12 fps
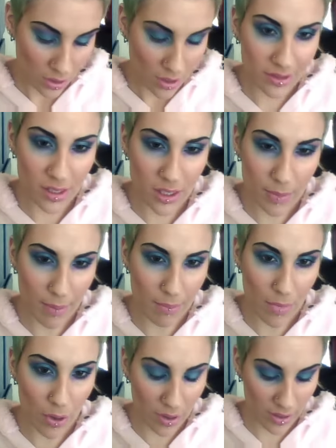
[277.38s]
This is by
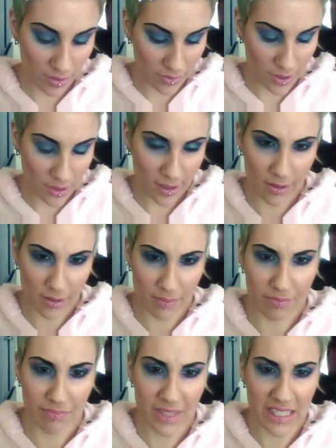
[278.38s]
Motives.
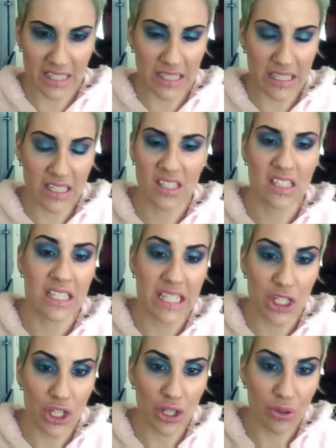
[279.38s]
It's
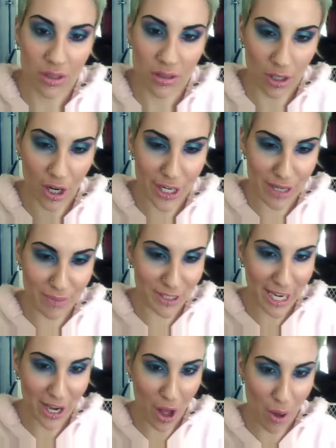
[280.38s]
discontinued. Sorry, I keep
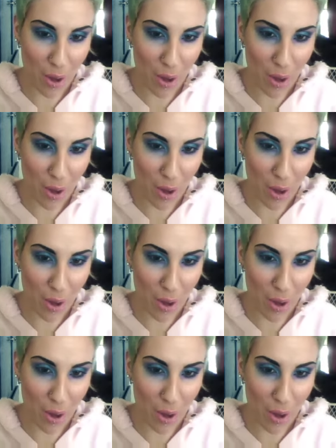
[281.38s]
saying